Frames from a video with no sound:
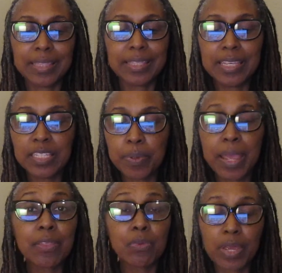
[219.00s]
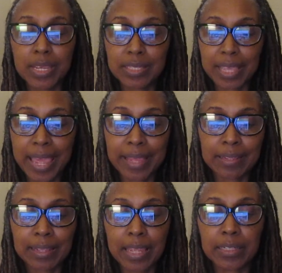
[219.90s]
These pathways act
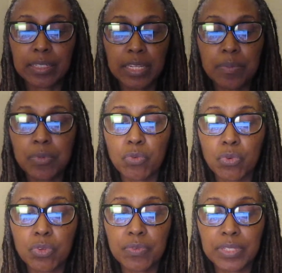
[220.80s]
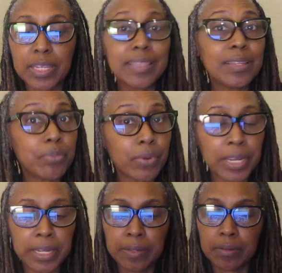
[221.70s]
like deep grooves in the
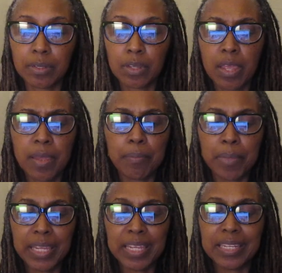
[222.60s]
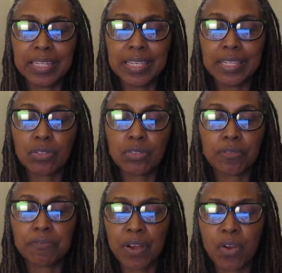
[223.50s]
brain, making it easier
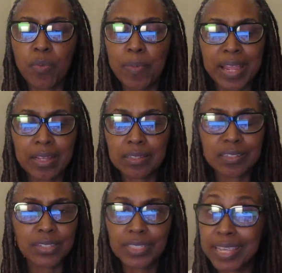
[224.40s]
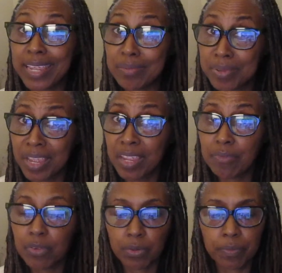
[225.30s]
to fall back into the same
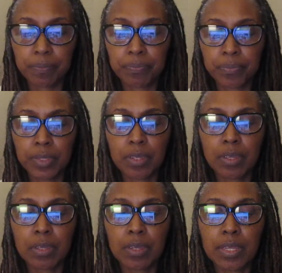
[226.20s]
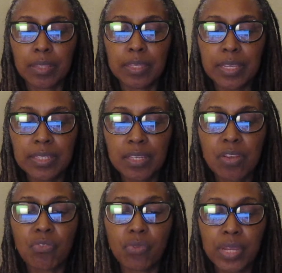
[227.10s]
behavior. This
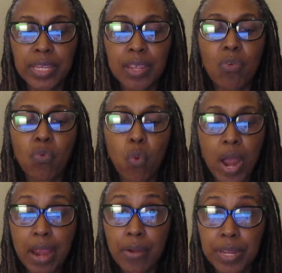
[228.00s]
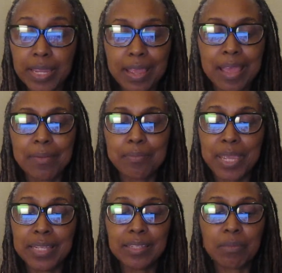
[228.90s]
rewiring
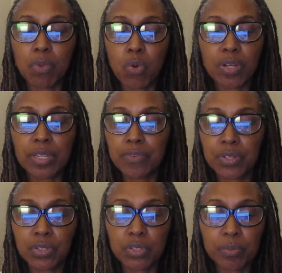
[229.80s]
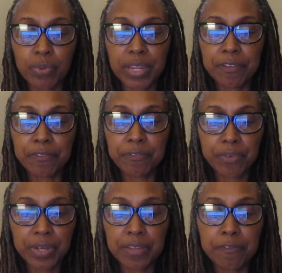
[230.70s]
makes it more difficult to break
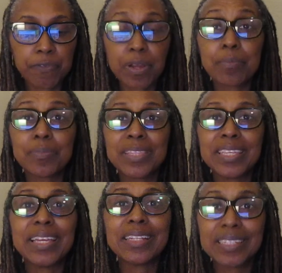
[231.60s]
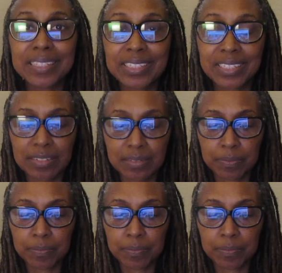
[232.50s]
free from the addiction